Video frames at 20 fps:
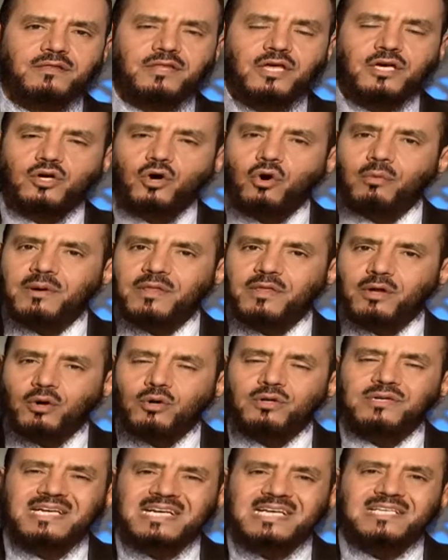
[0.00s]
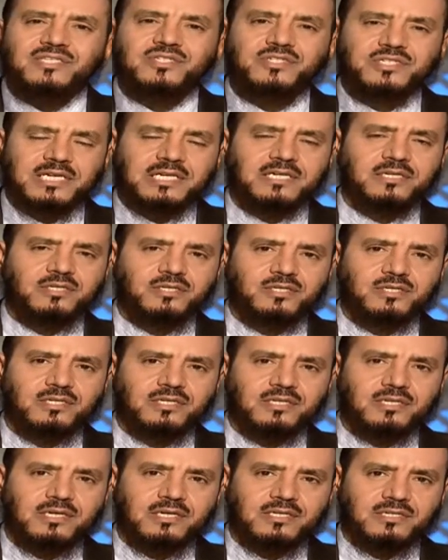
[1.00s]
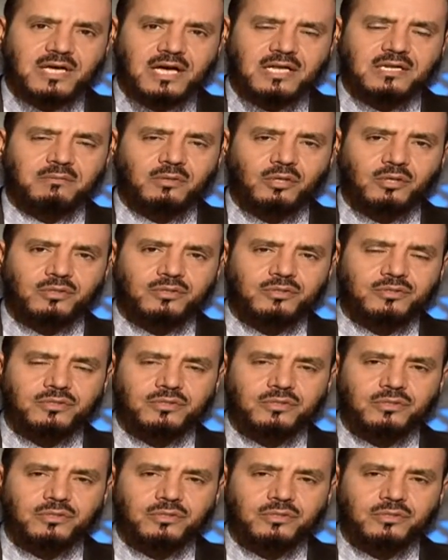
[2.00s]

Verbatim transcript: and they go by their own instincts as animals